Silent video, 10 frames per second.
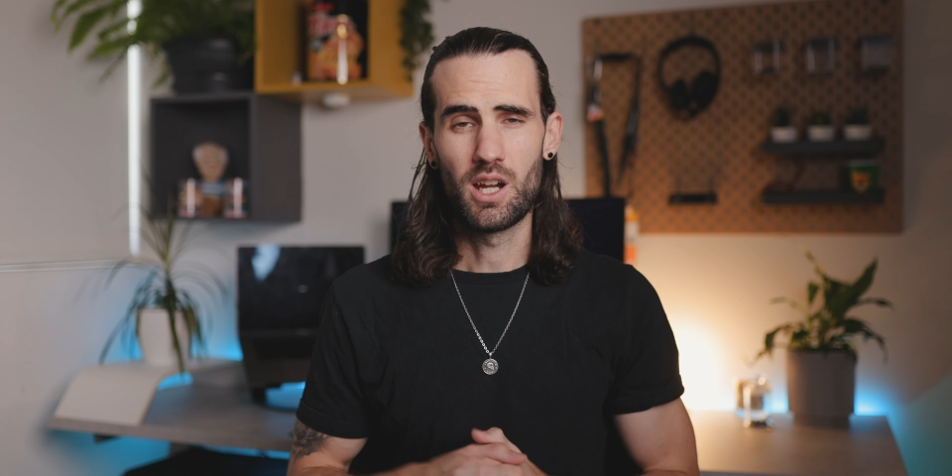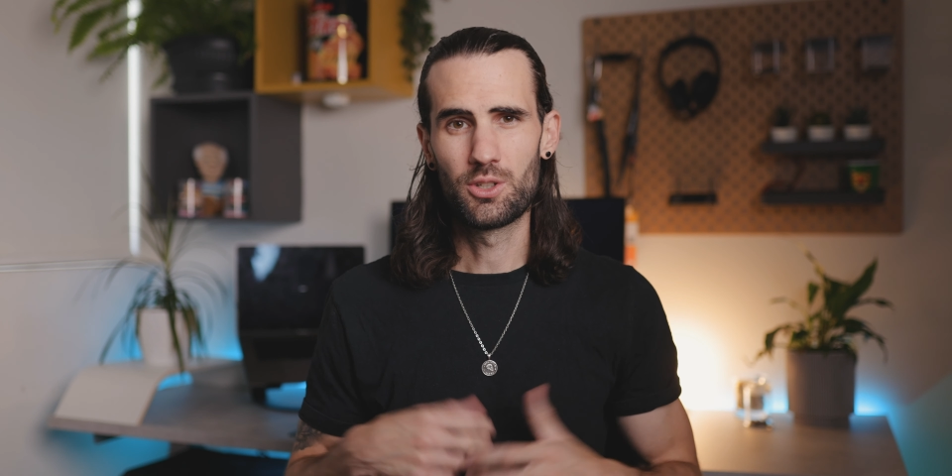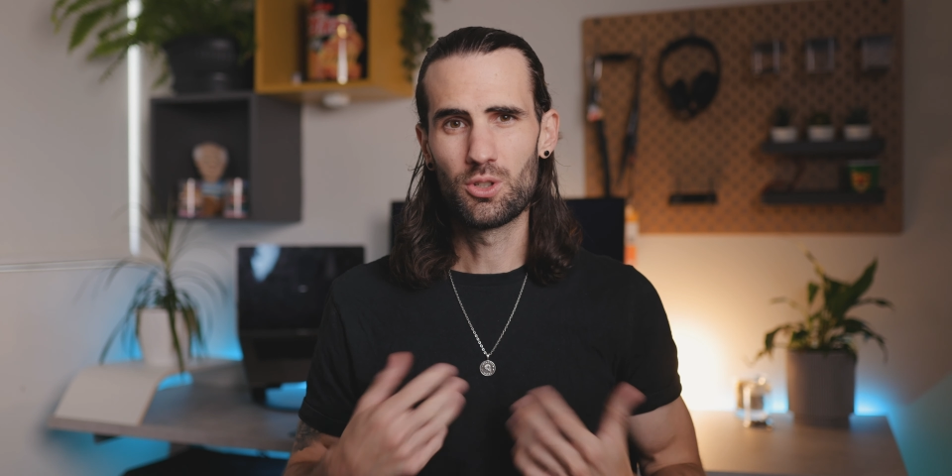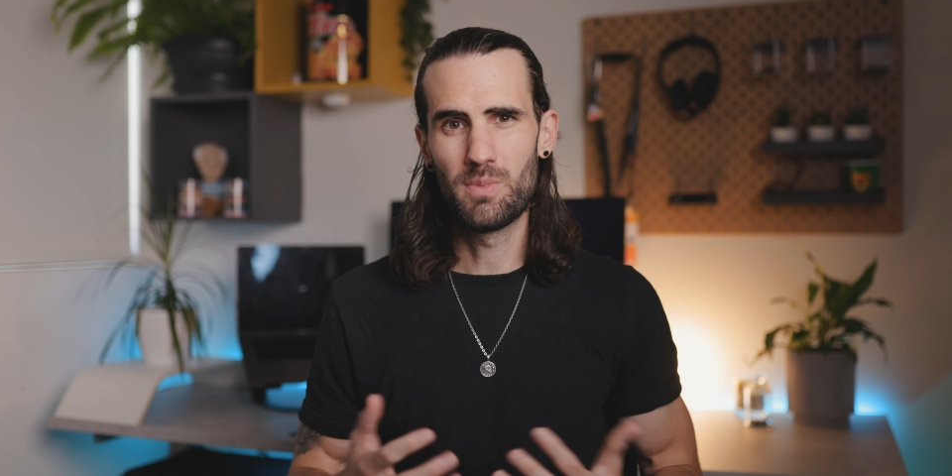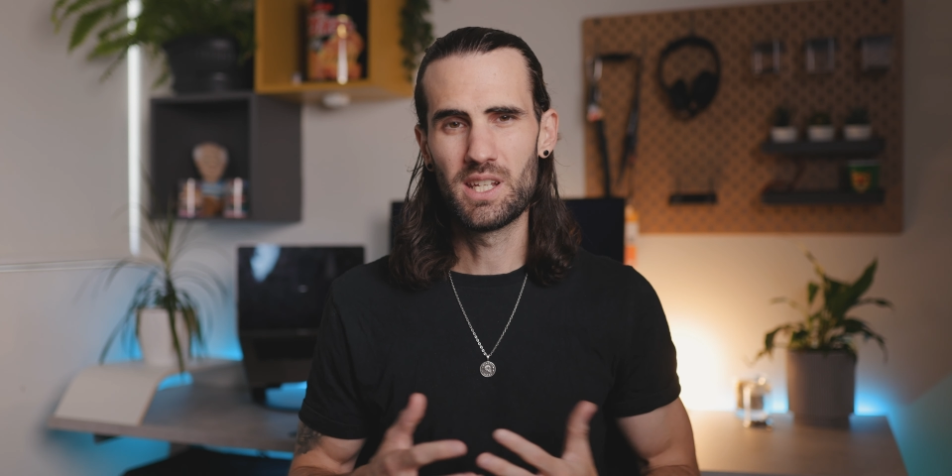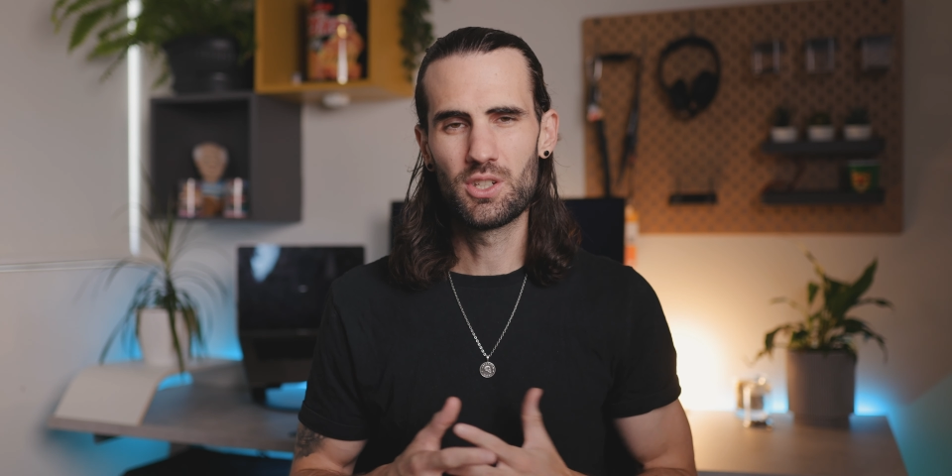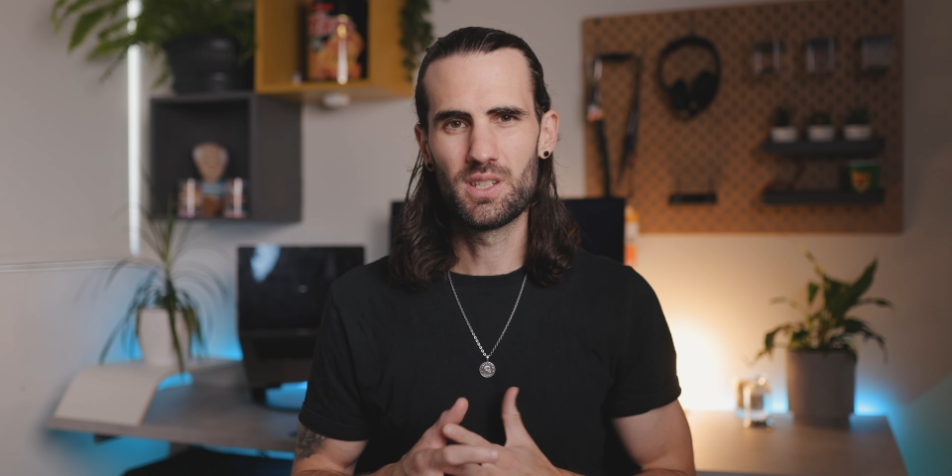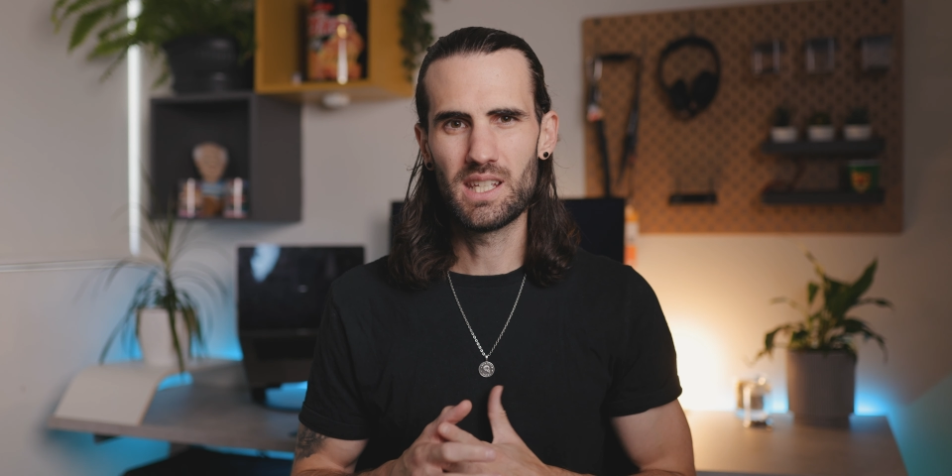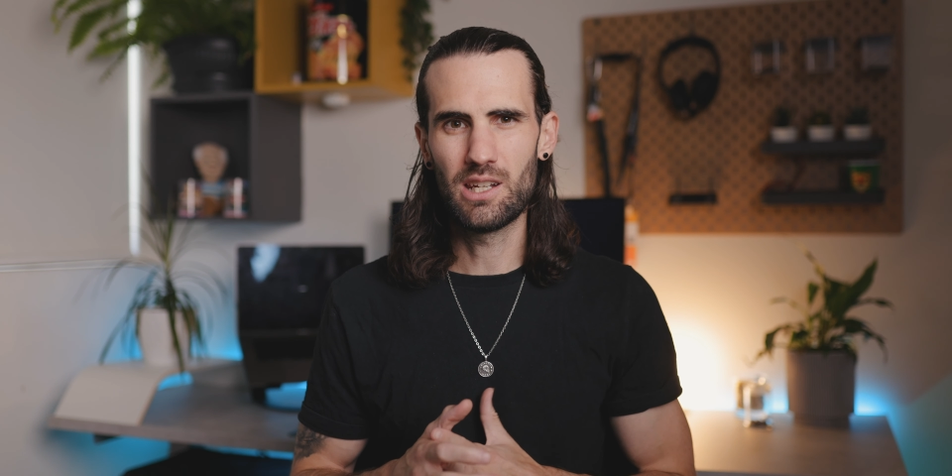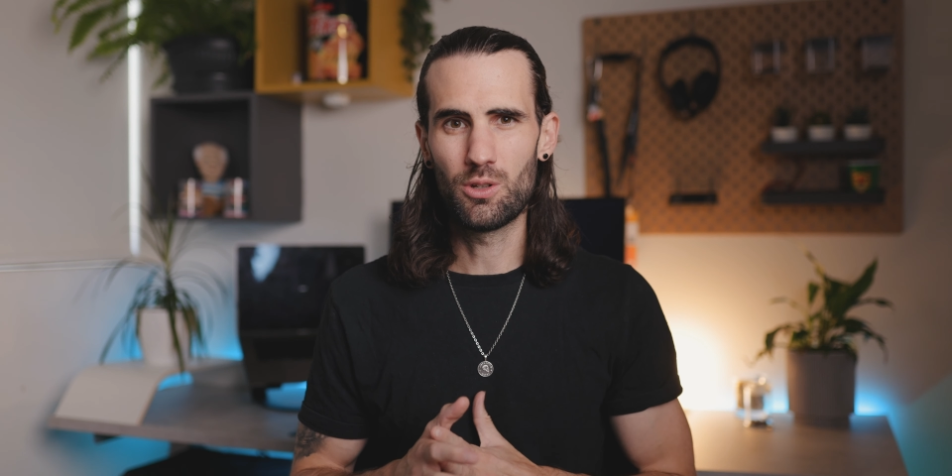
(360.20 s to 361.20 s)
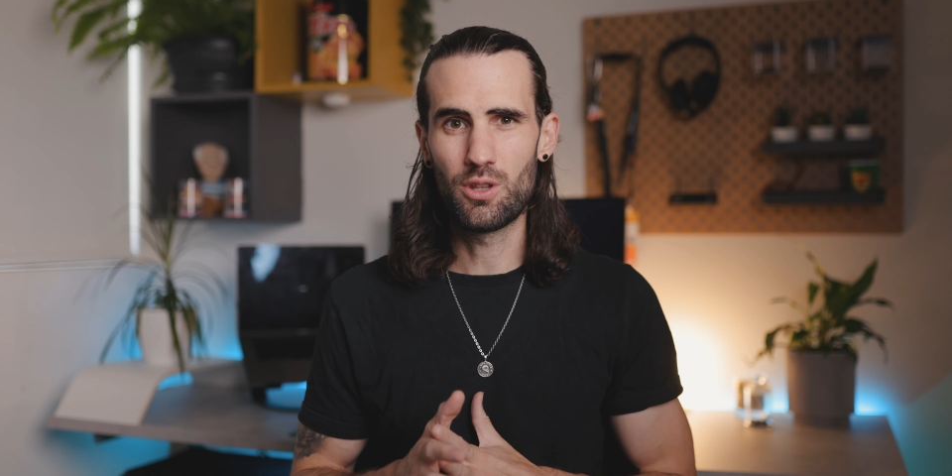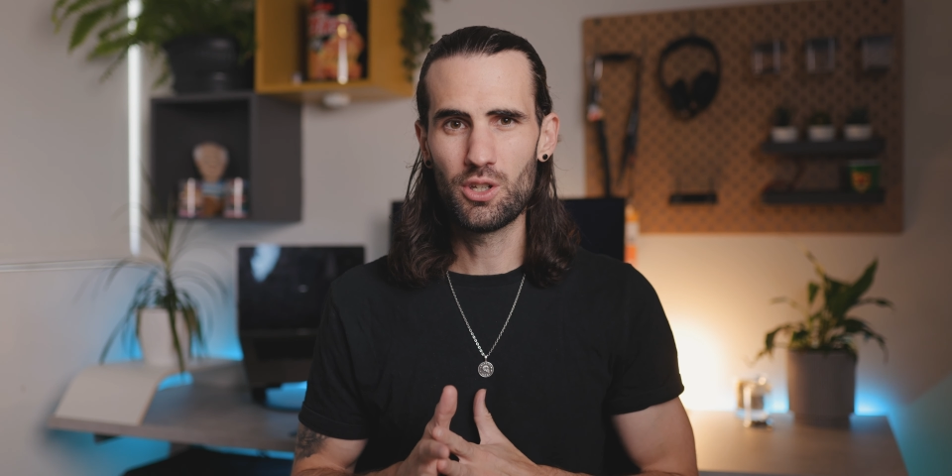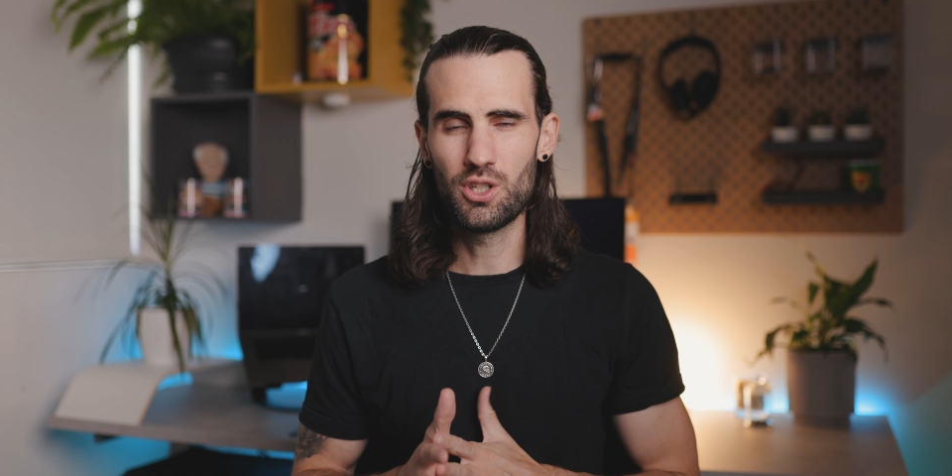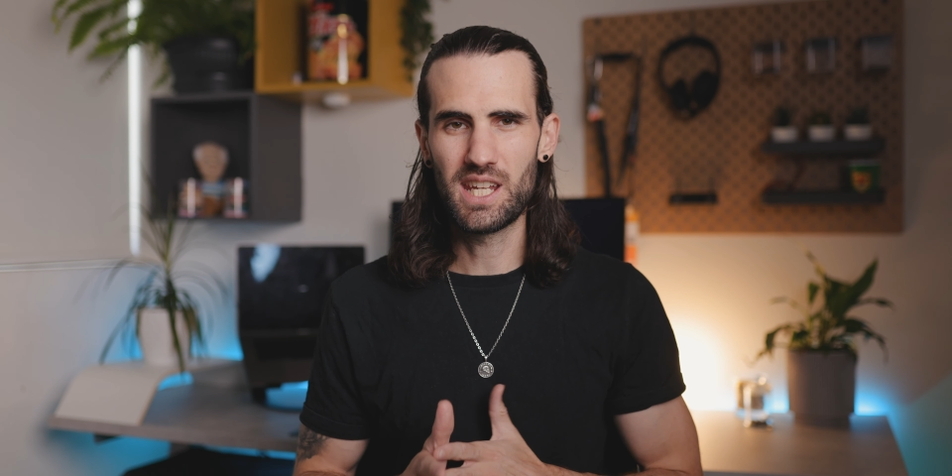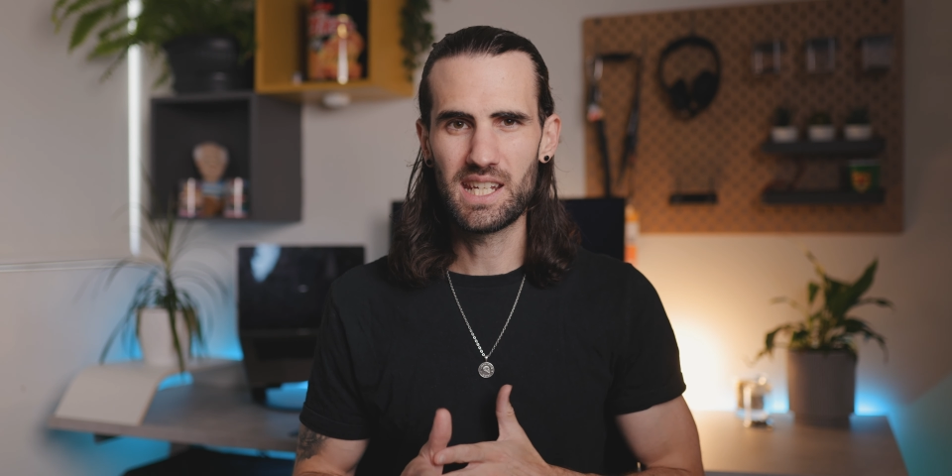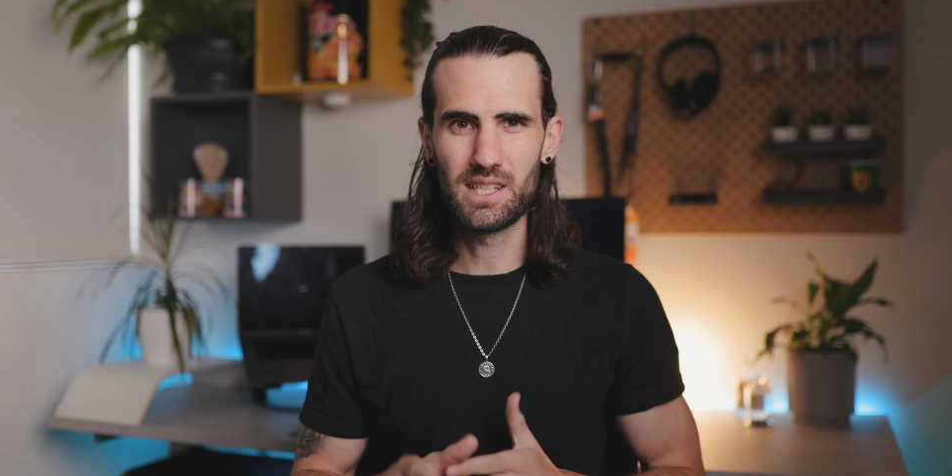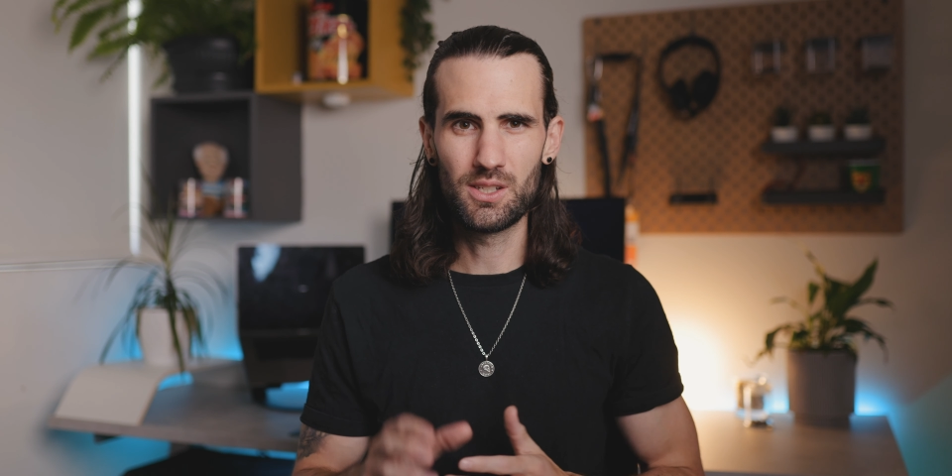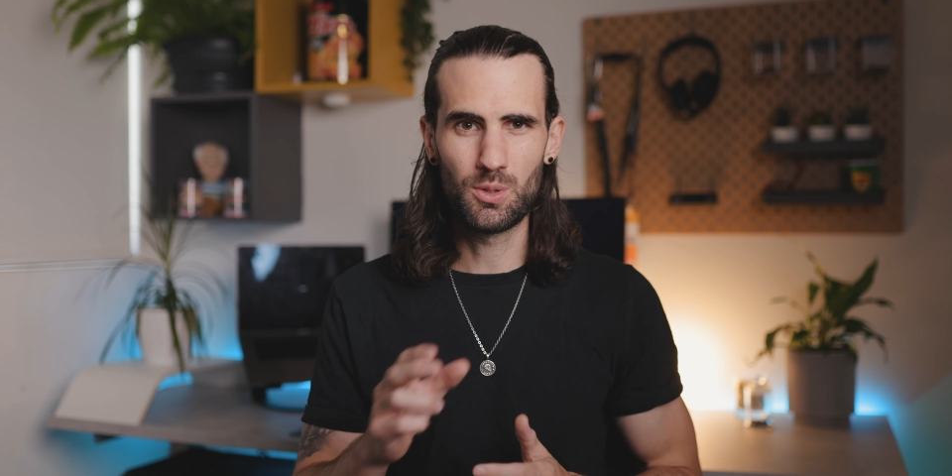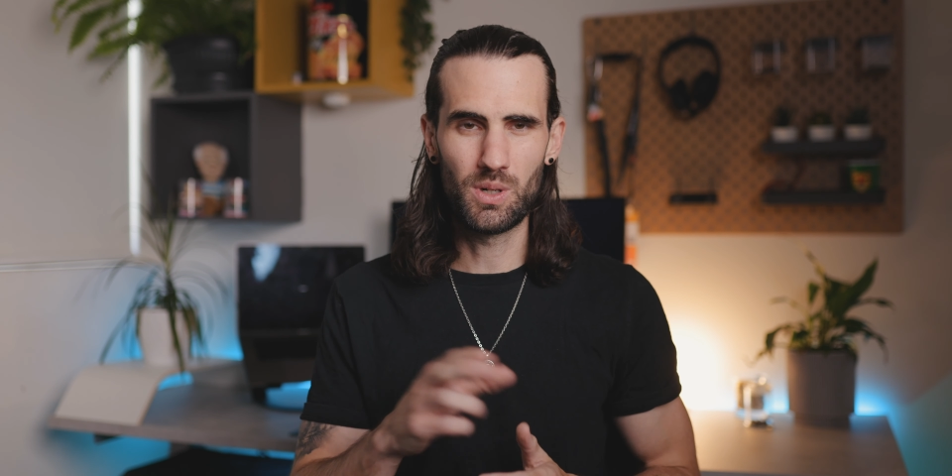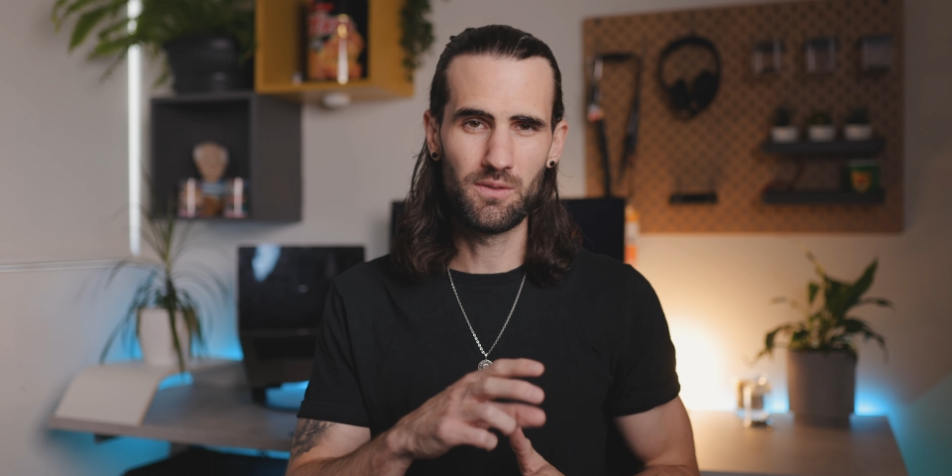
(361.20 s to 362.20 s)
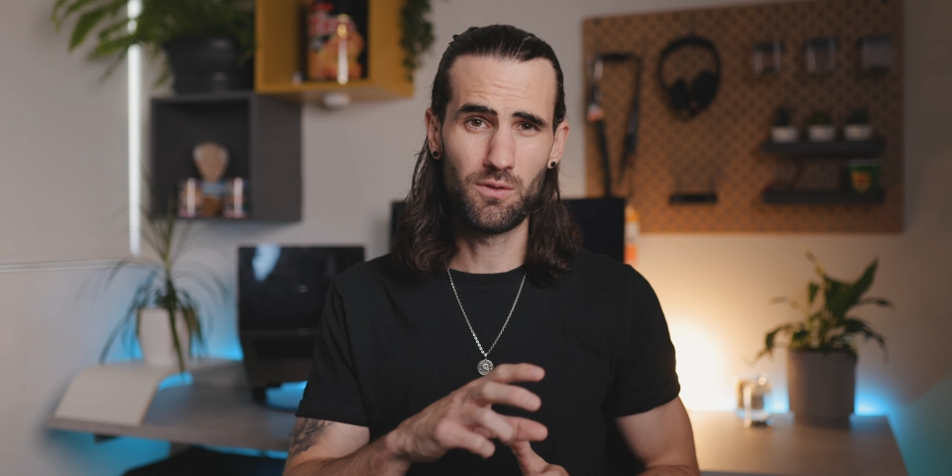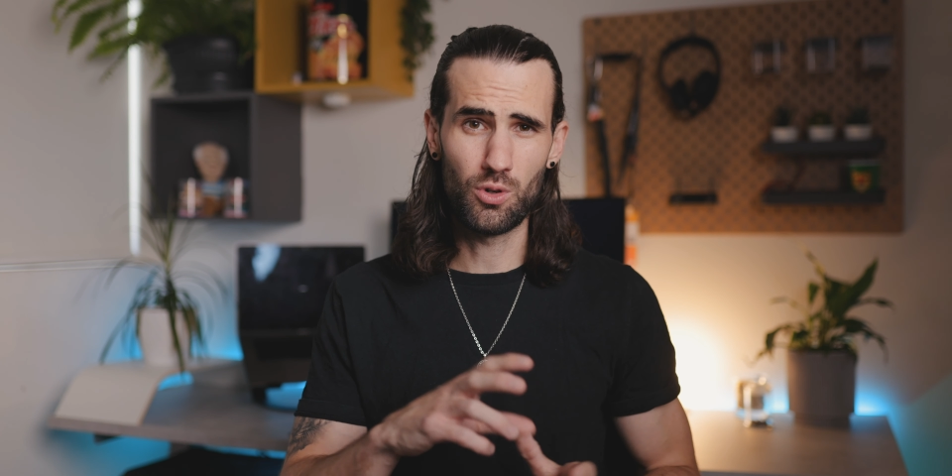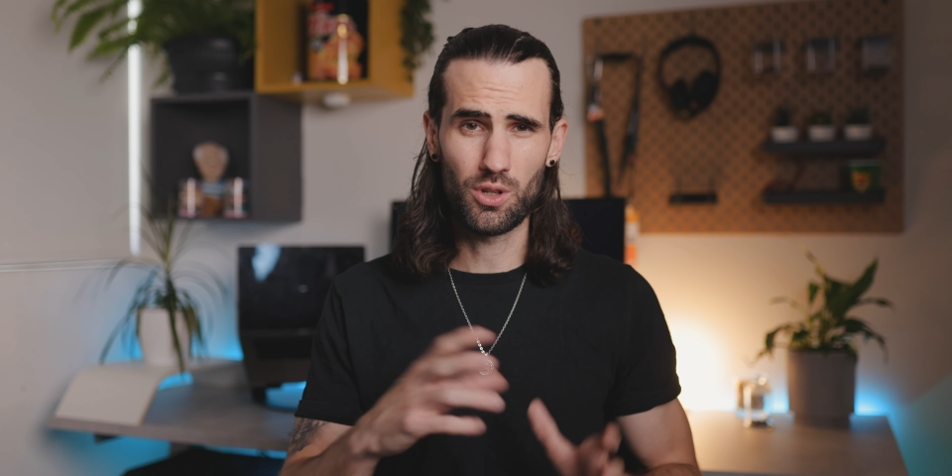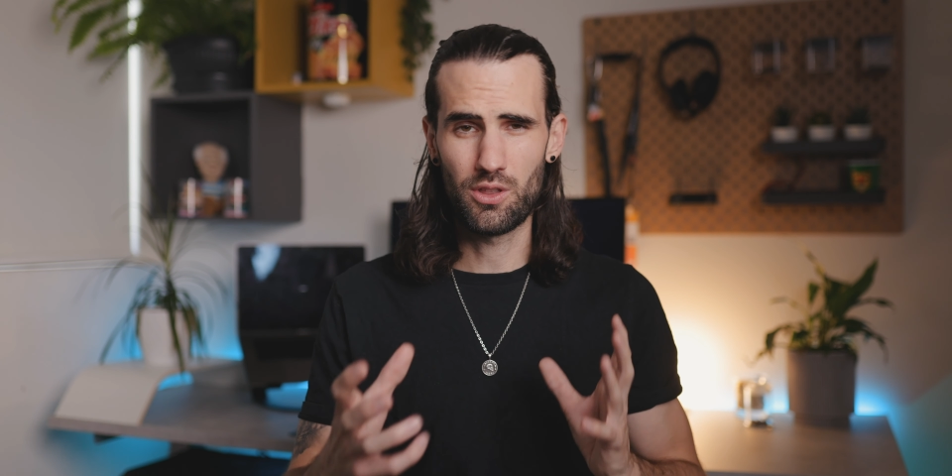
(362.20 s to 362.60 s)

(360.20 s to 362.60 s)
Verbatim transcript: I should mention that although you're getting 24